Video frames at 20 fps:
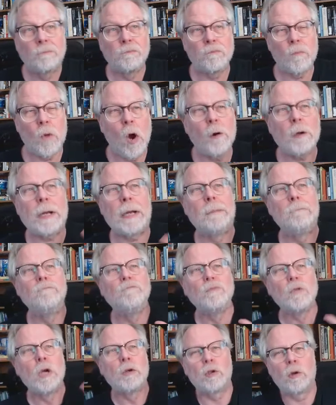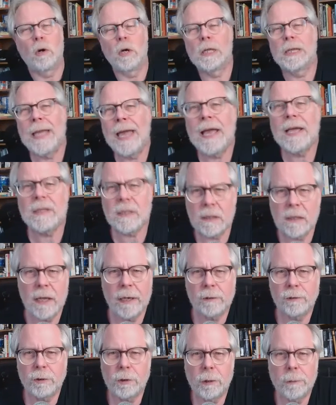Okay, so our last
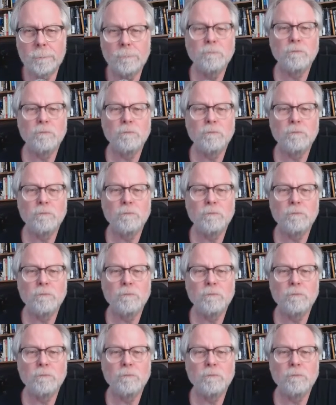lecture